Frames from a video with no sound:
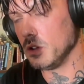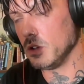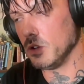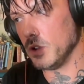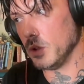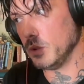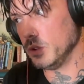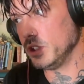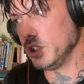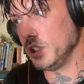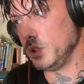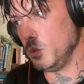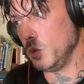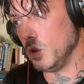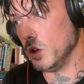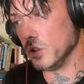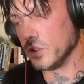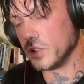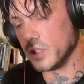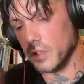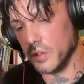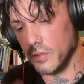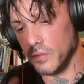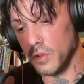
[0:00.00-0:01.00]
although she
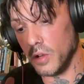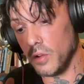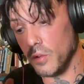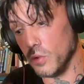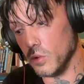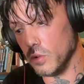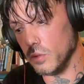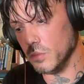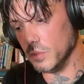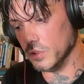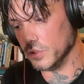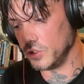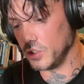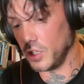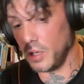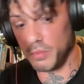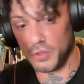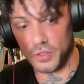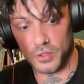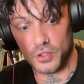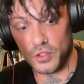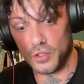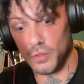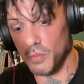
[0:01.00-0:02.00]
worked a normal job
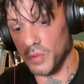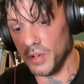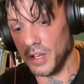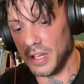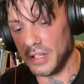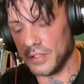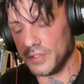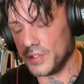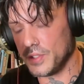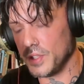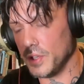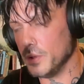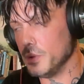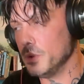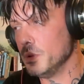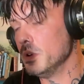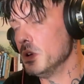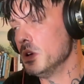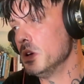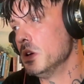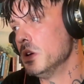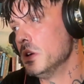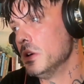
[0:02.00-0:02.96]
because someone had to,